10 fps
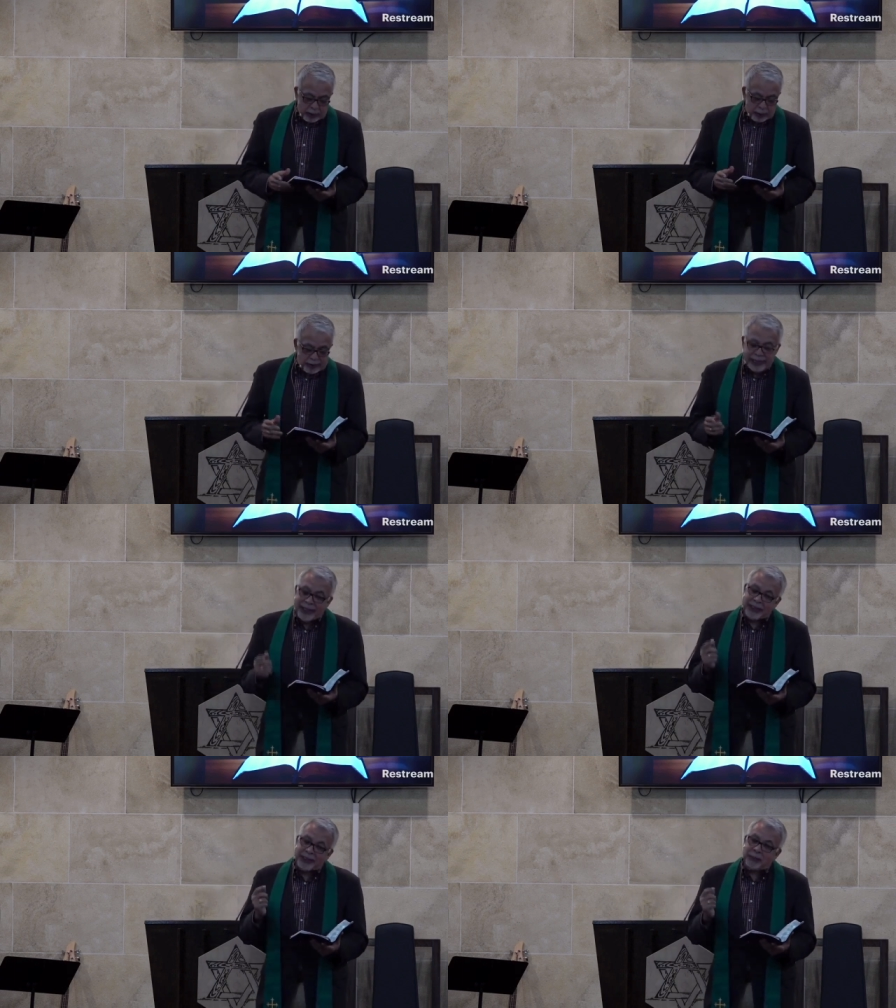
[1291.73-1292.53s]

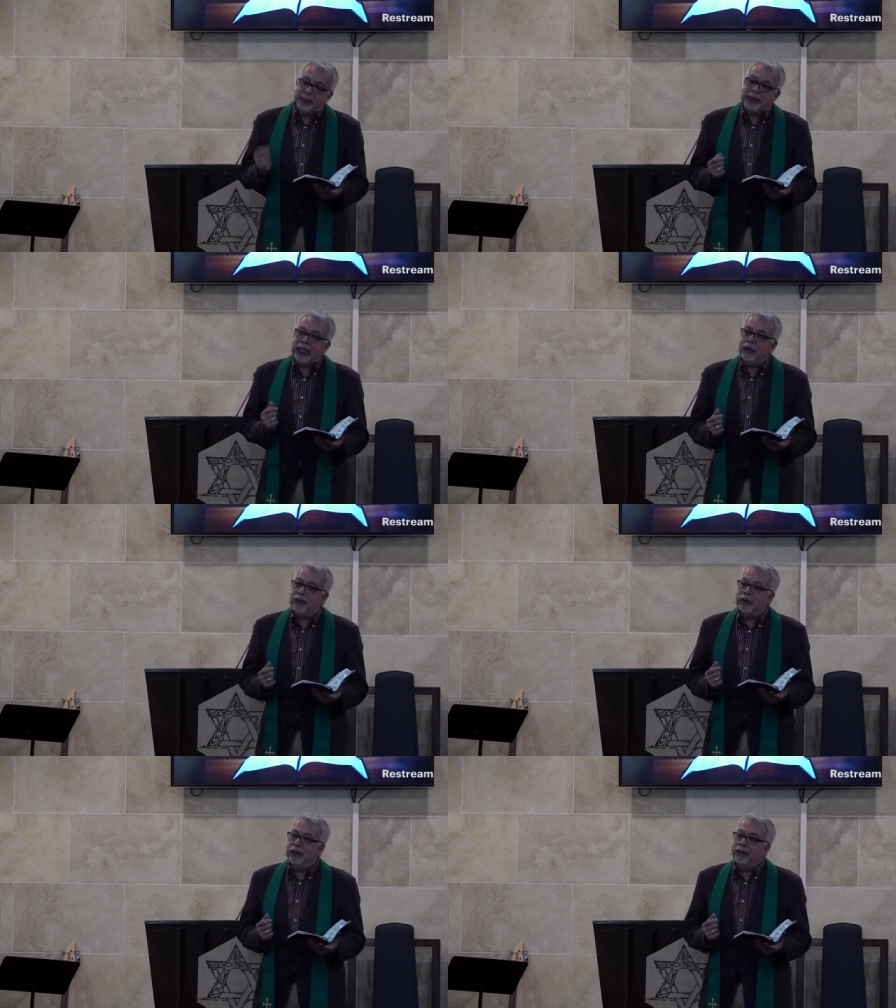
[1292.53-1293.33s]
Jesus
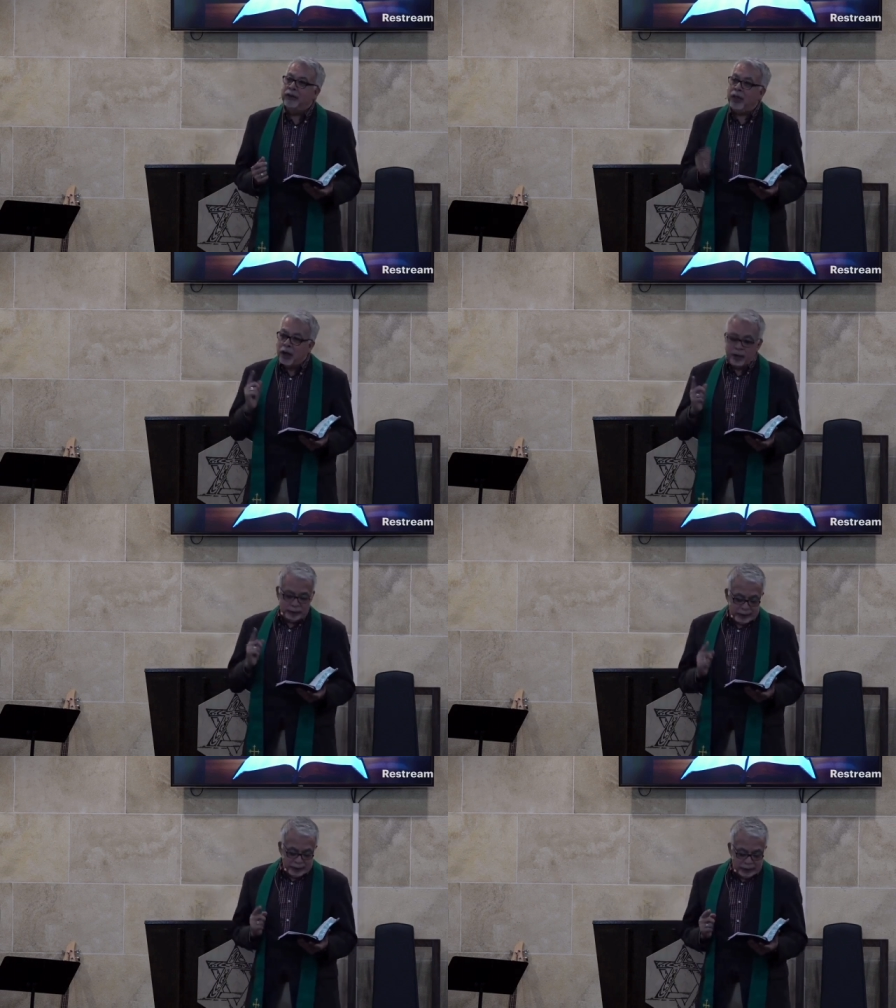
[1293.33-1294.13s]
himself
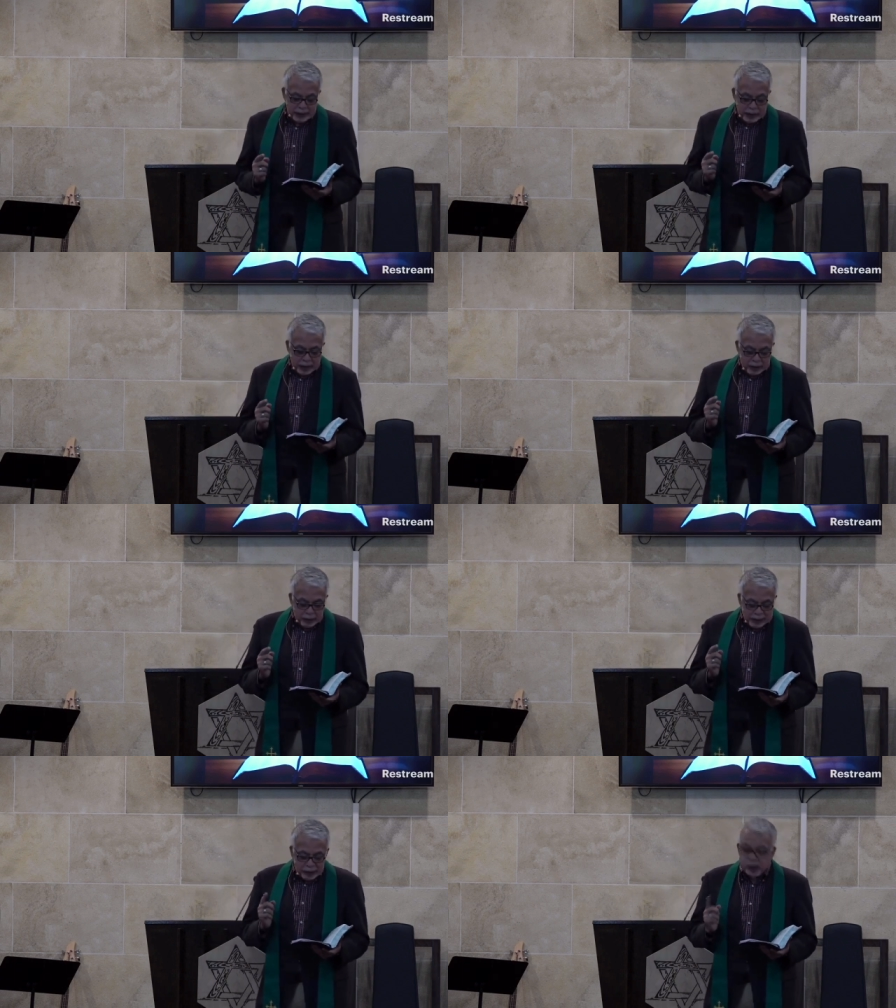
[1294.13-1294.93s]
calls us
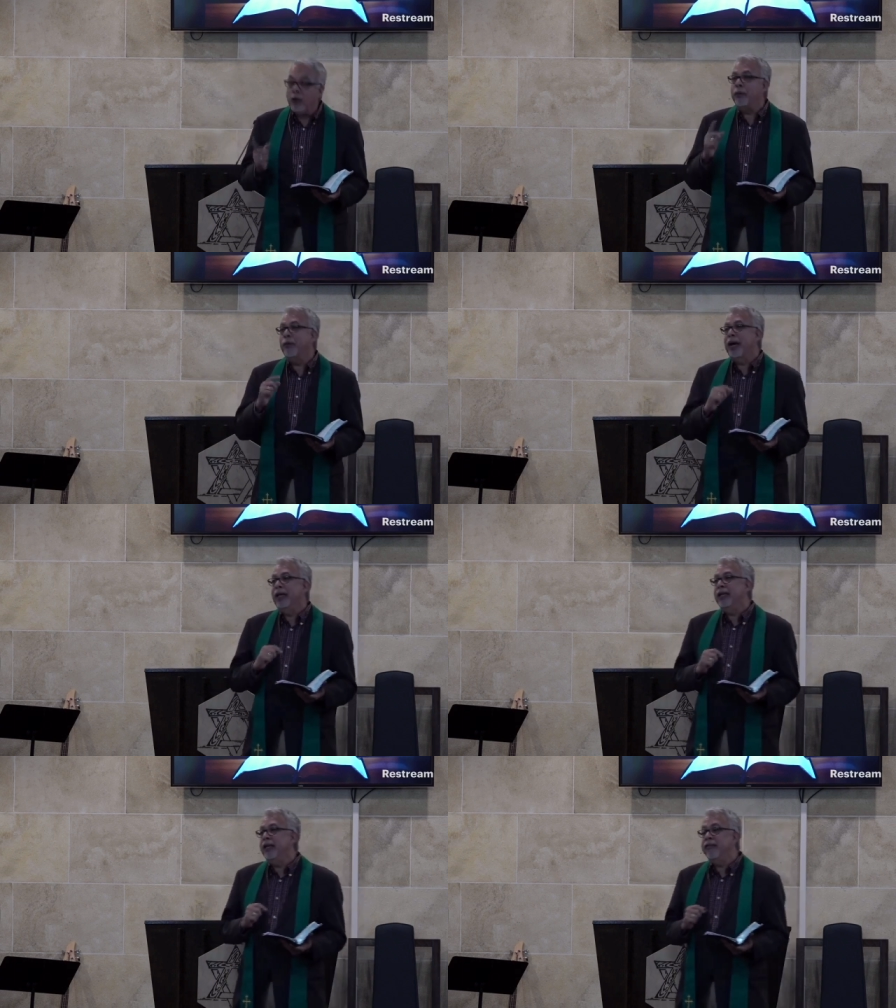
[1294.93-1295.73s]
to be
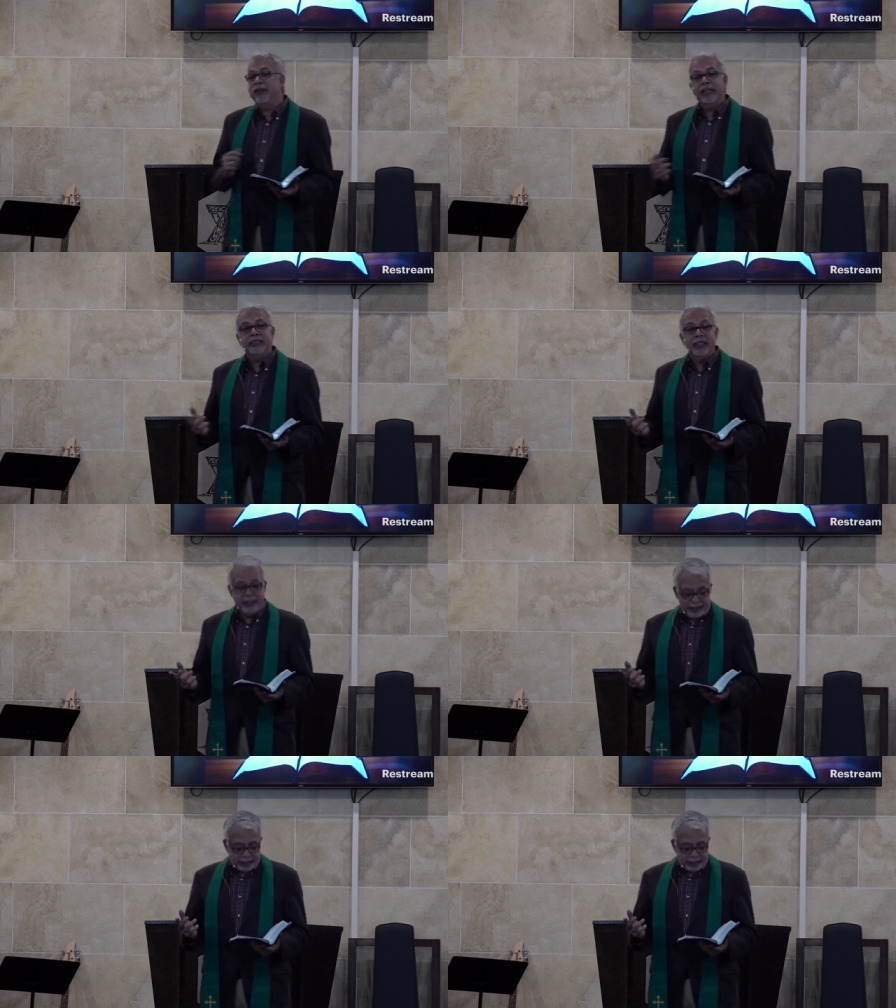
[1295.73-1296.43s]
sober-minded and vigilant,